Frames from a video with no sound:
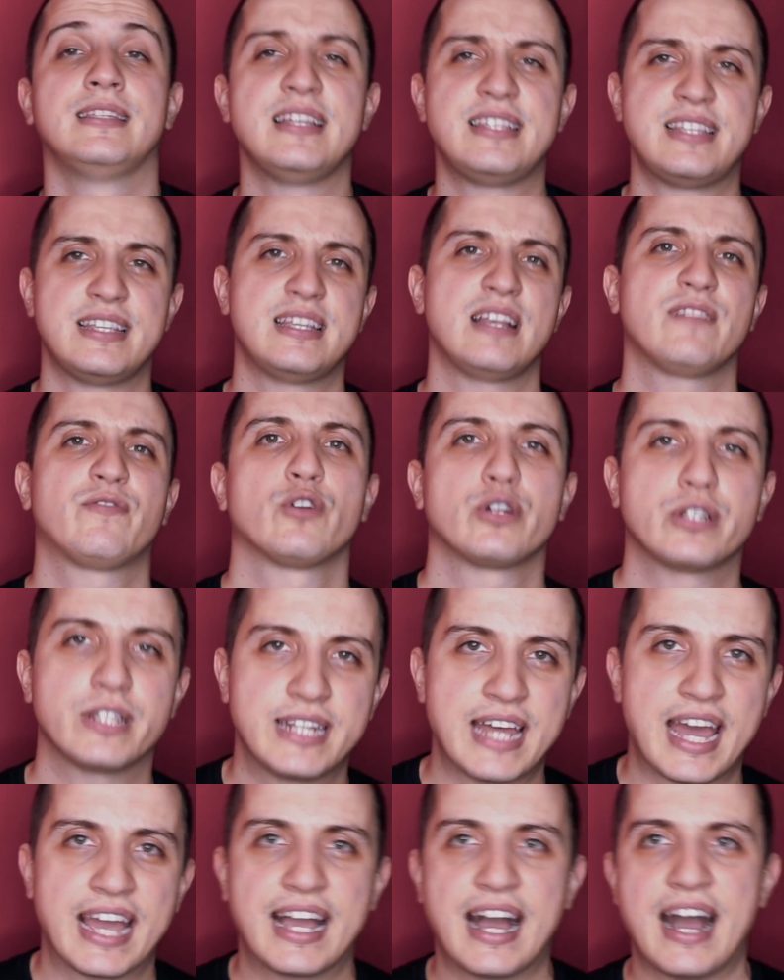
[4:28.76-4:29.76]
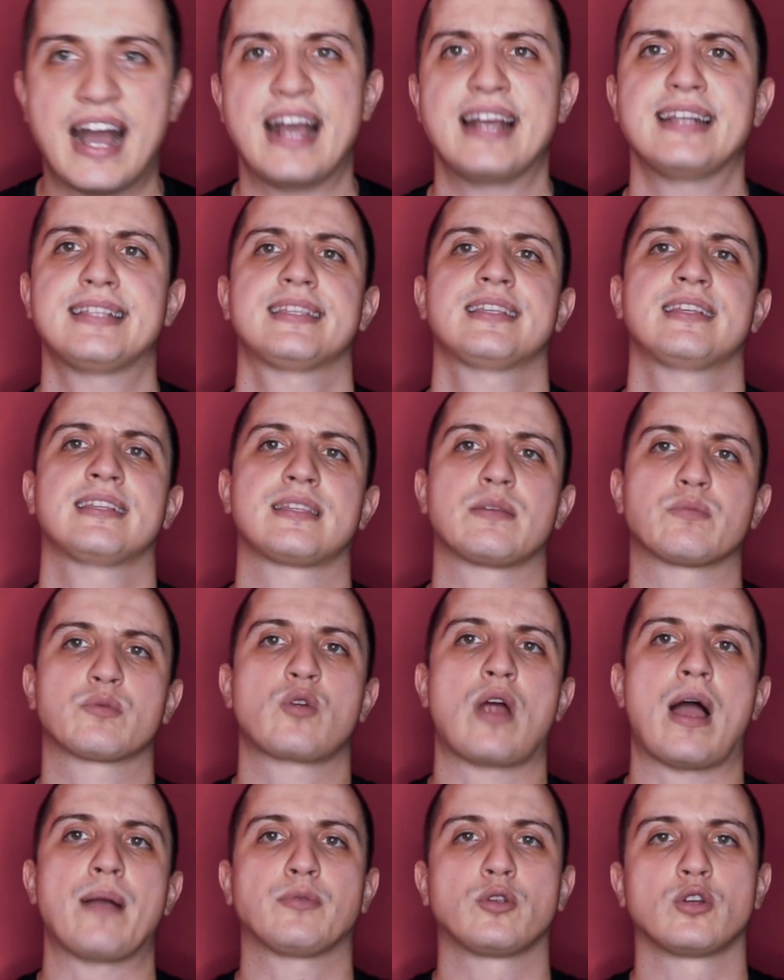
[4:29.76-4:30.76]
This is it for today, guys.
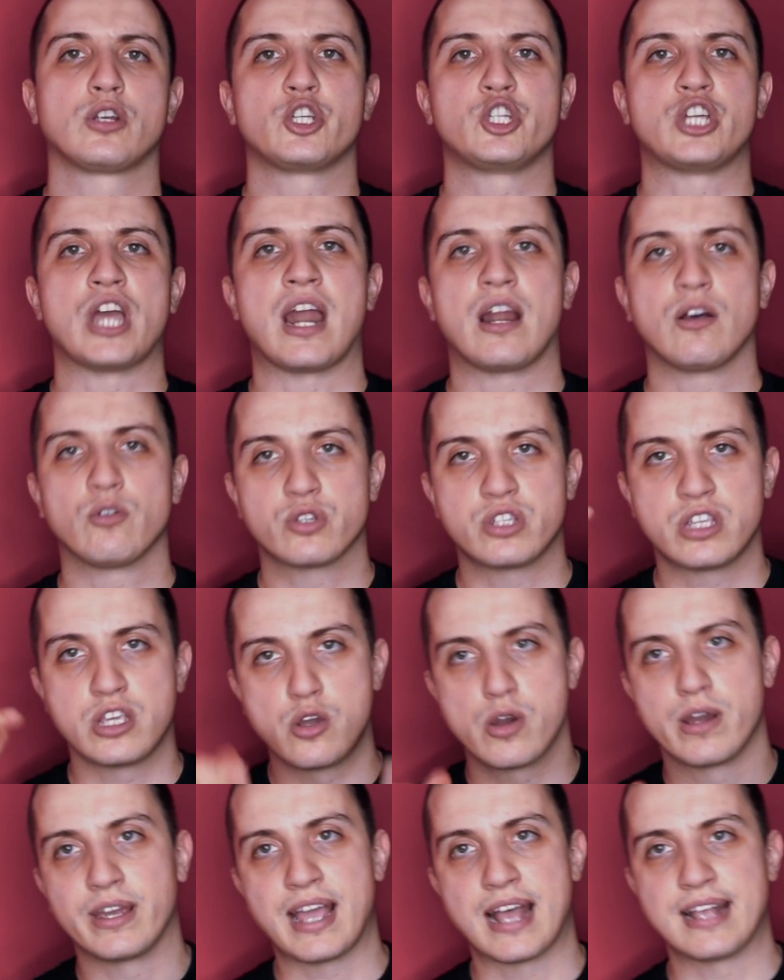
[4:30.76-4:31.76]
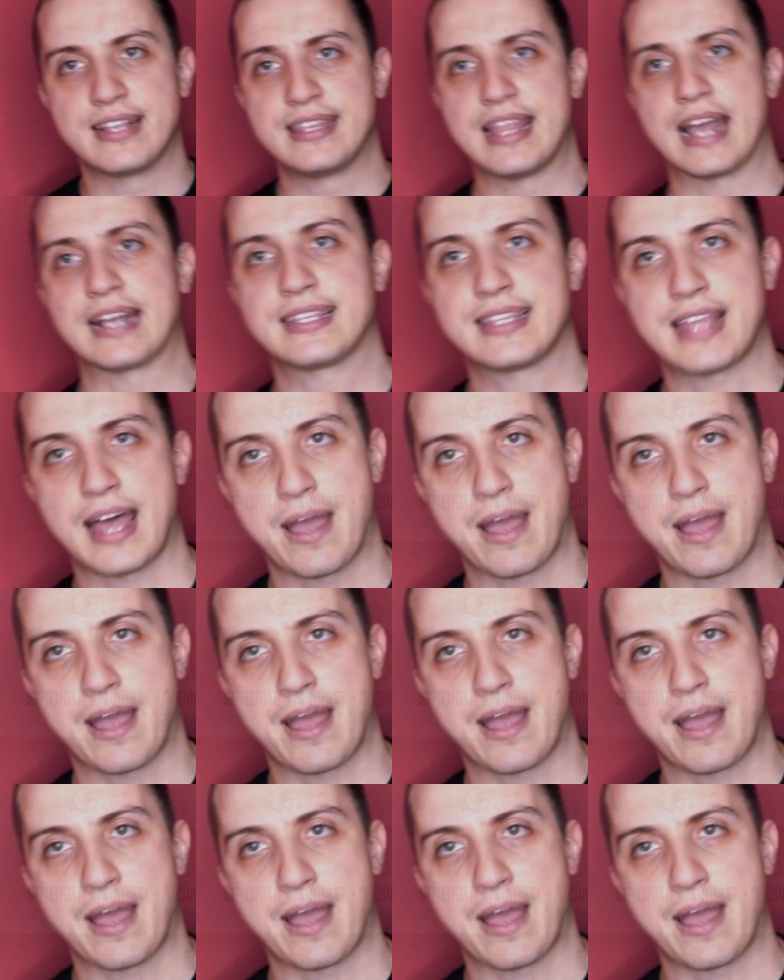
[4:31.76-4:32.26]
Subscribe to the channel. See you again next